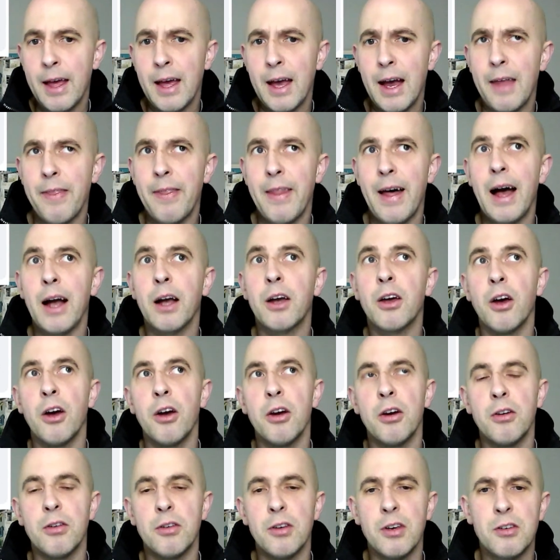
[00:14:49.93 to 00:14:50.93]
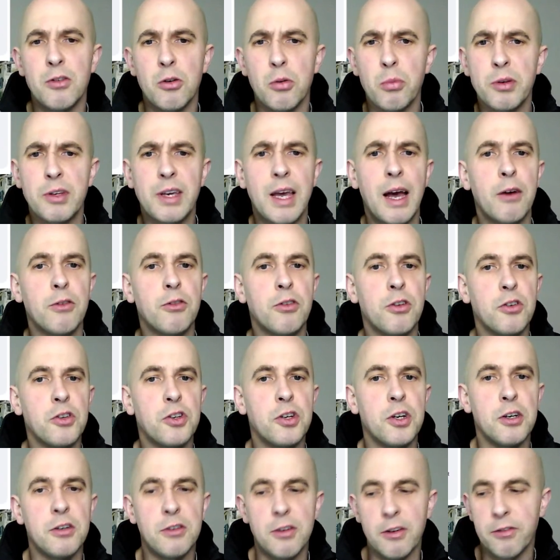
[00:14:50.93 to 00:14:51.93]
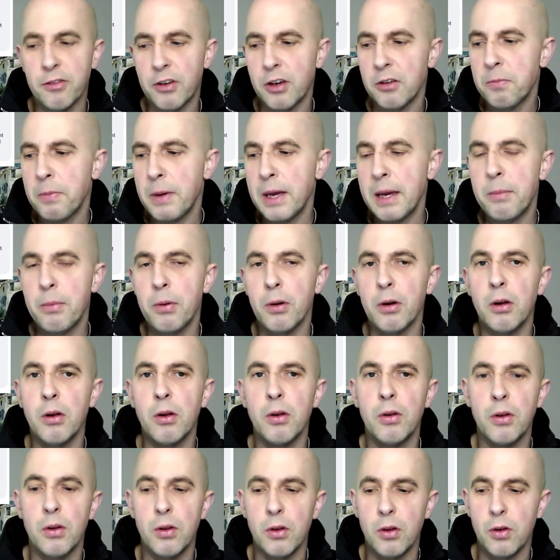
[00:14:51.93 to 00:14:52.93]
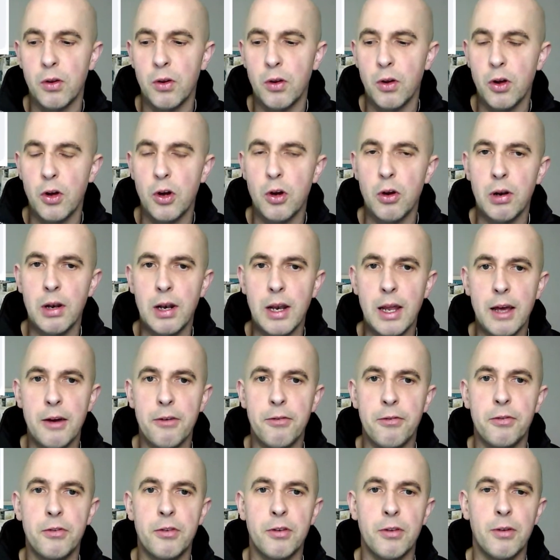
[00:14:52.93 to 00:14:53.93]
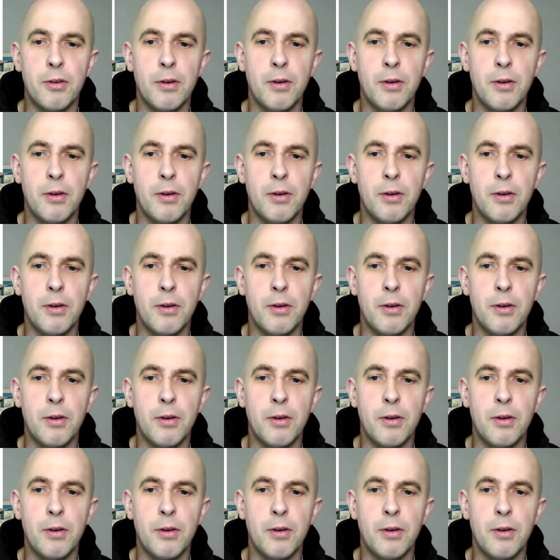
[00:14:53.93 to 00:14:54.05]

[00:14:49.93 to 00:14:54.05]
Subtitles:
And it's almost counterintuitive, because people who lift